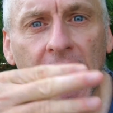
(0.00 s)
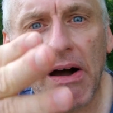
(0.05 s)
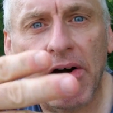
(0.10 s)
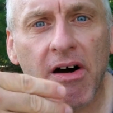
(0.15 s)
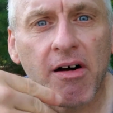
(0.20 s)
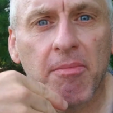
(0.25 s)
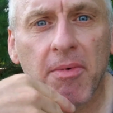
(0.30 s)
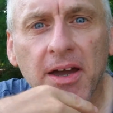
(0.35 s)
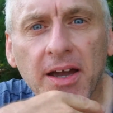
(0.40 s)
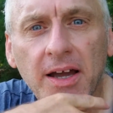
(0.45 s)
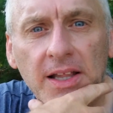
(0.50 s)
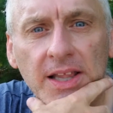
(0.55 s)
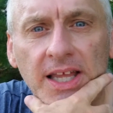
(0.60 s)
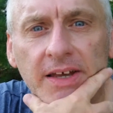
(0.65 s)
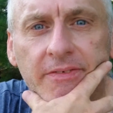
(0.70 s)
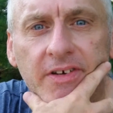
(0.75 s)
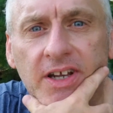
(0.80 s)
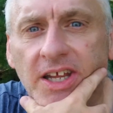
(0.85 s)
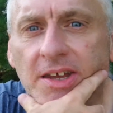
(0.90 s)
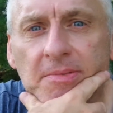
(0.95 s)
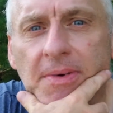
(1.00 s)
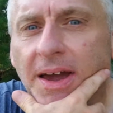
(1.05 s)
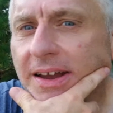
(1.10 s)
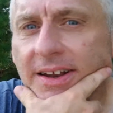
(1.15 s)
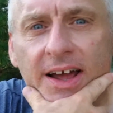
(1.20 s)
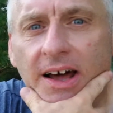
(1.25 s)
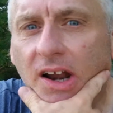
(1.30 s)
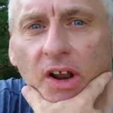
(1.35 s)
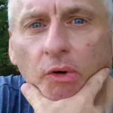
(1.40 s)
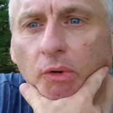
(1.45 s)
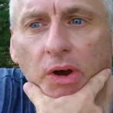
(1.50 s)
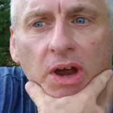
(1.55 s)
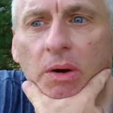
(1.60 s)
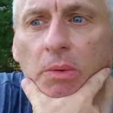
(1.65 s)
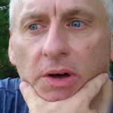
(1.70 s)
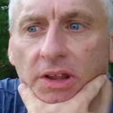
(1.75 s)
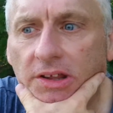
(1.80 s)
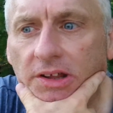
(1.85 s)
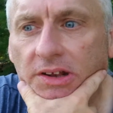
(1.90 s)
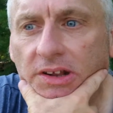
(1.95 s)
how I make a living. He may not agree
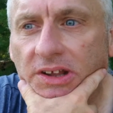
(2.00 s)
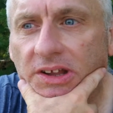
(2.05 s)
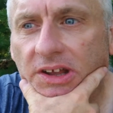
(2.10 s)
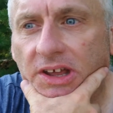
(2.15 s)
with it.